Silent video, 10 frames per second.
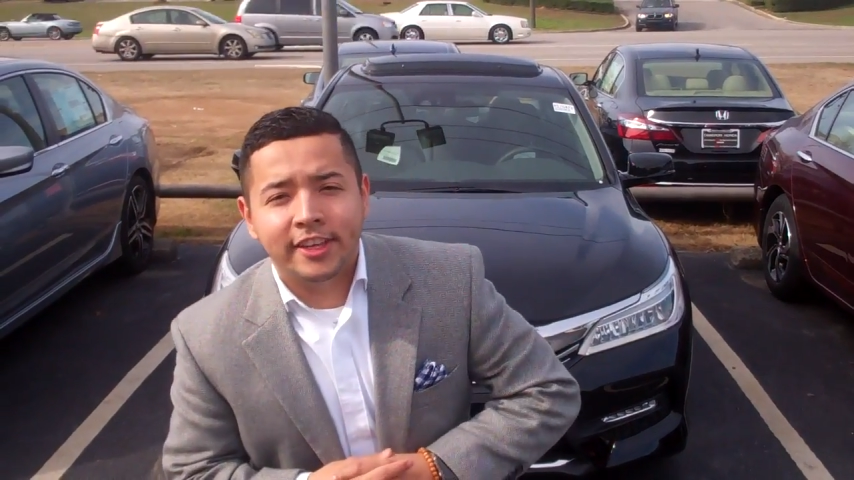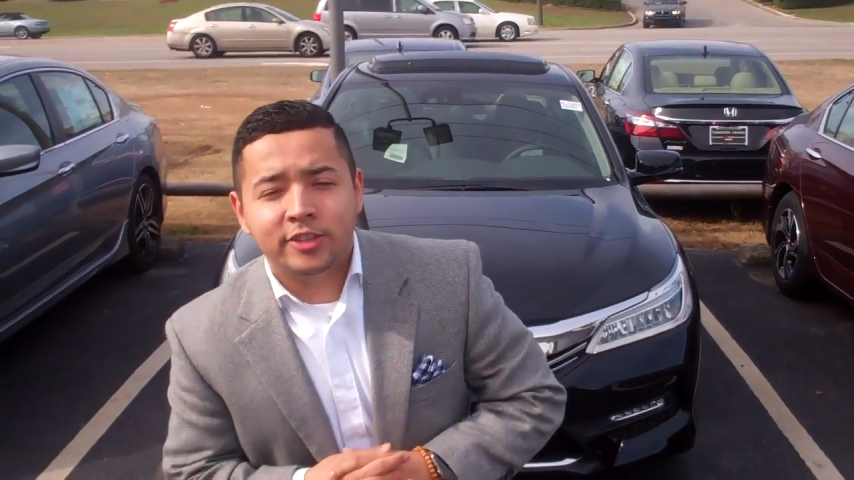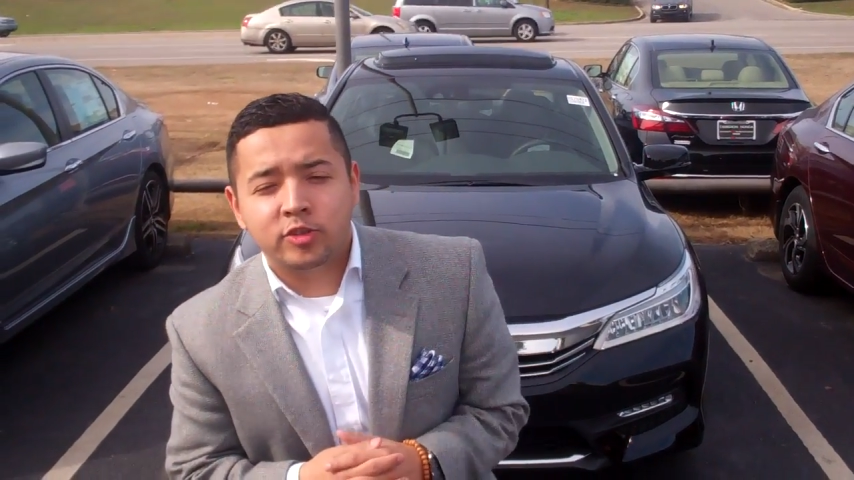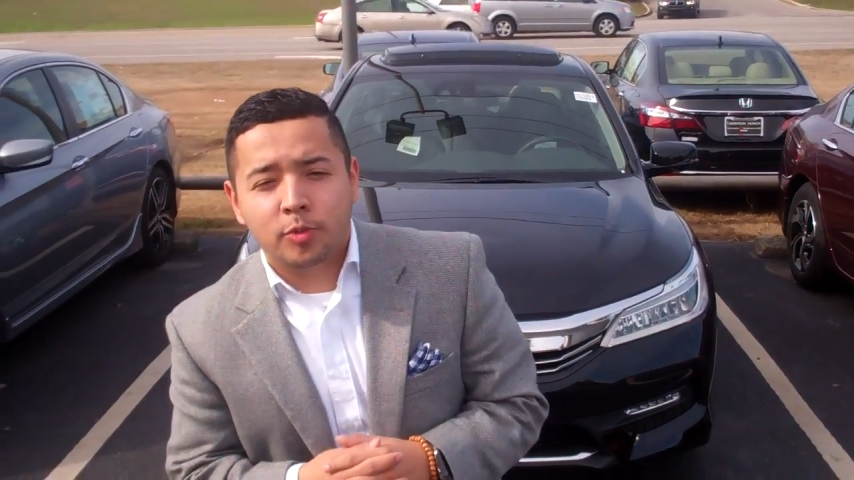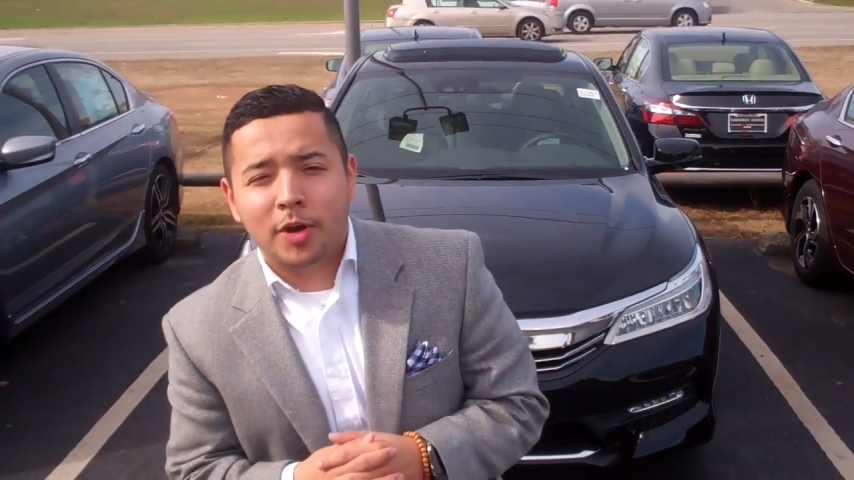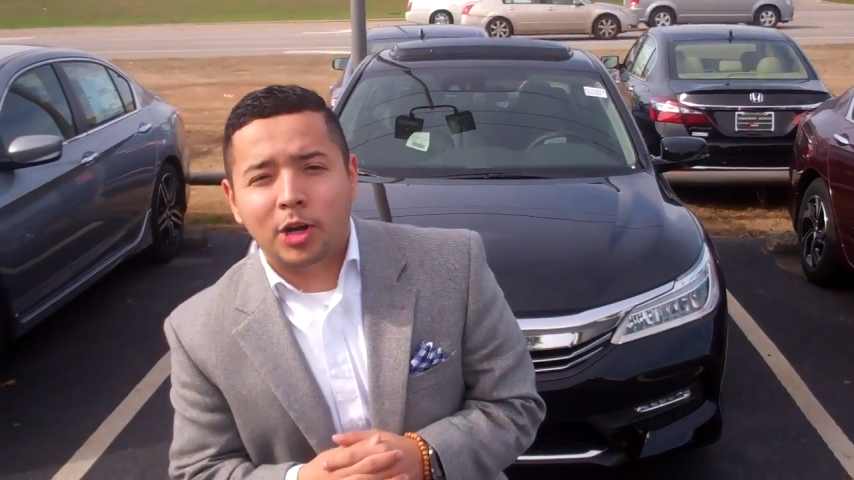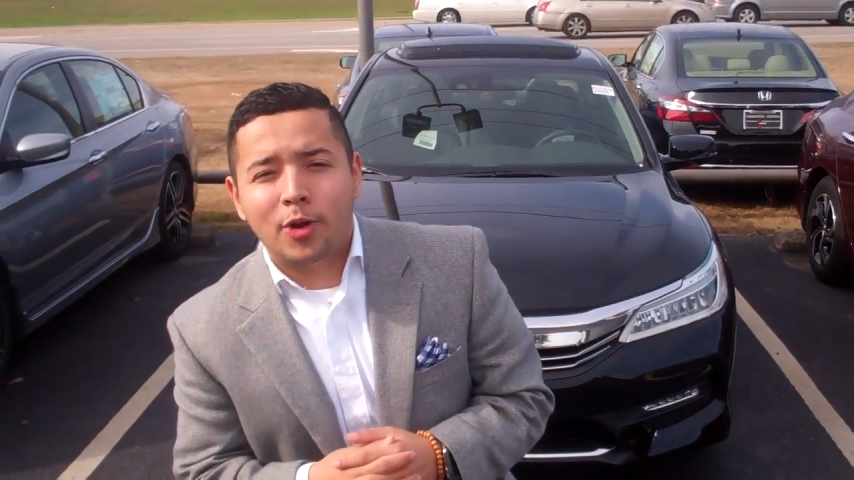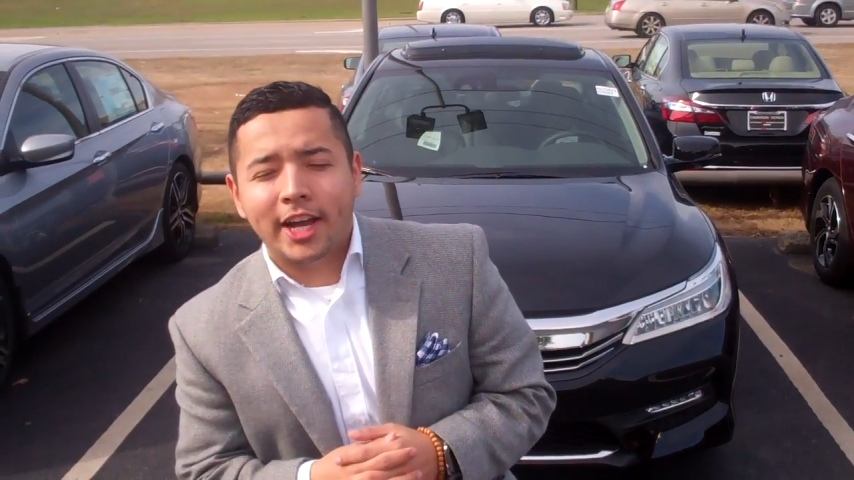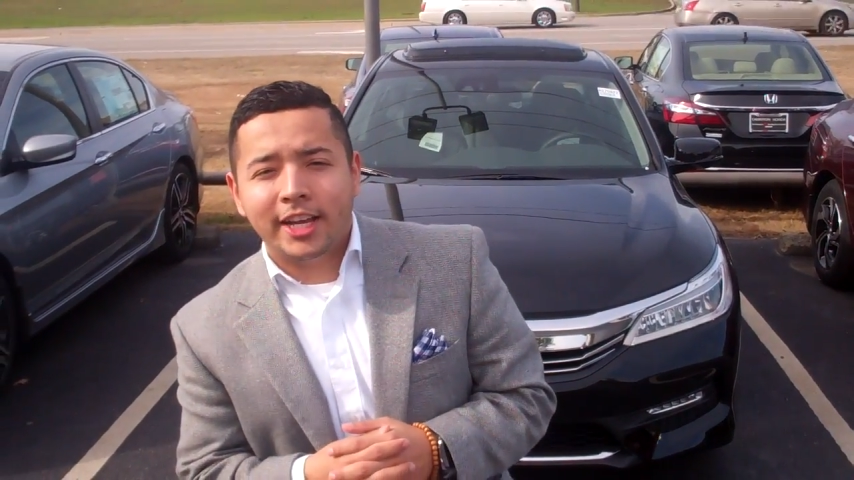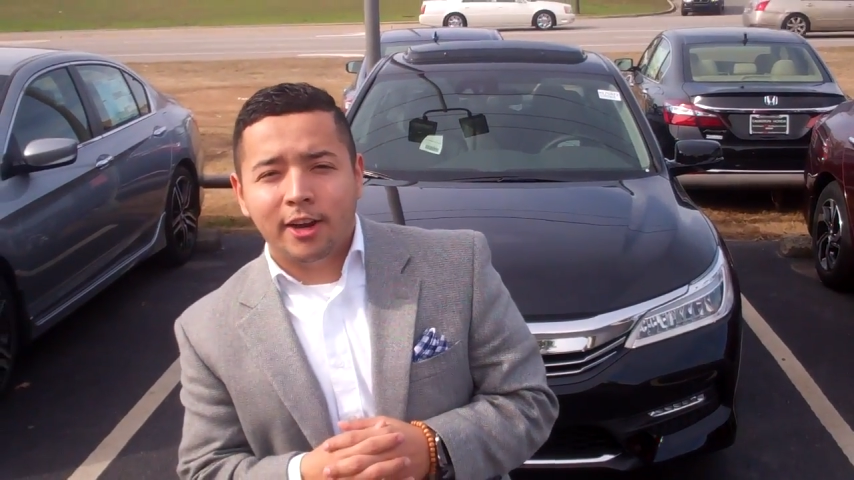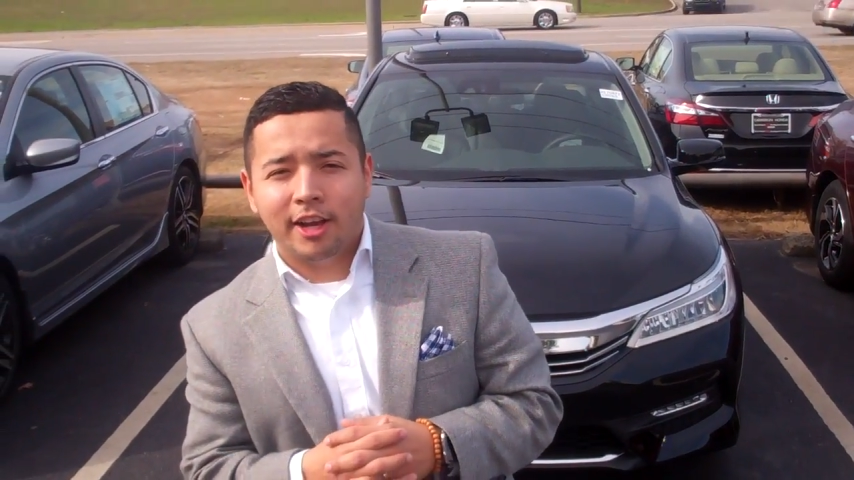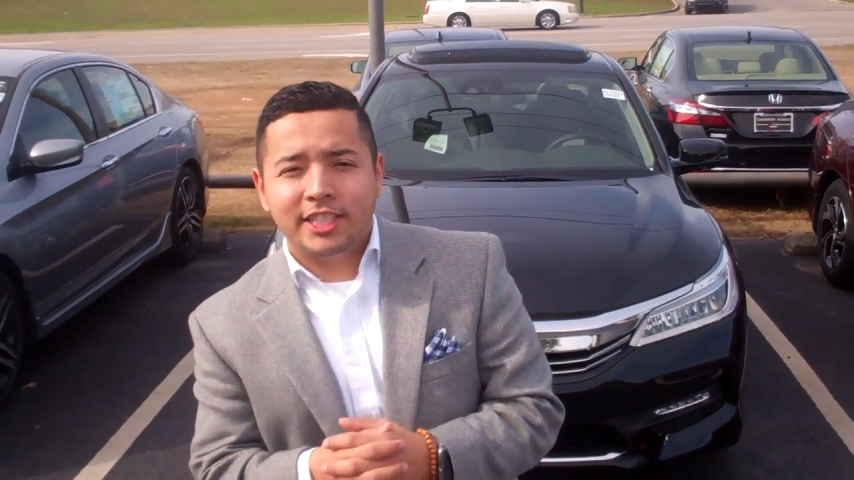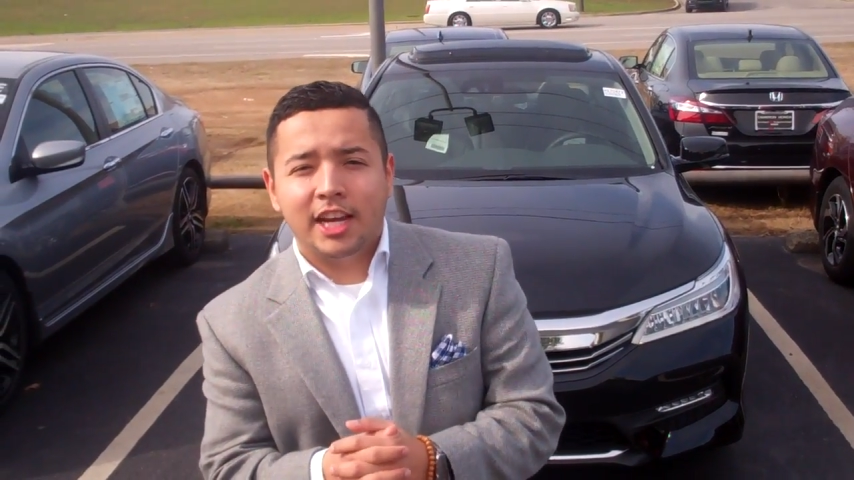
This is Roberto out here at